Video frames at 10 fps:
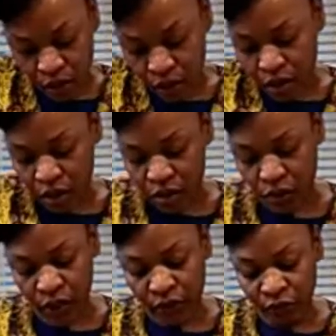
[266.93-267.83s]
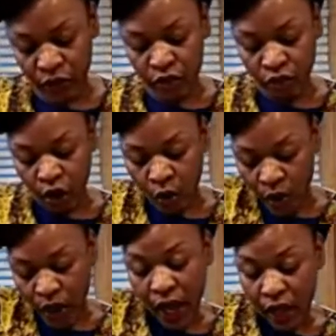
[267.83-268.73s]
So you can regrow
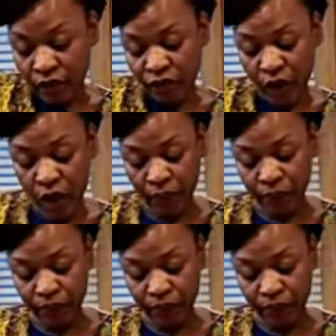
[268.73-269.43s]
a lot of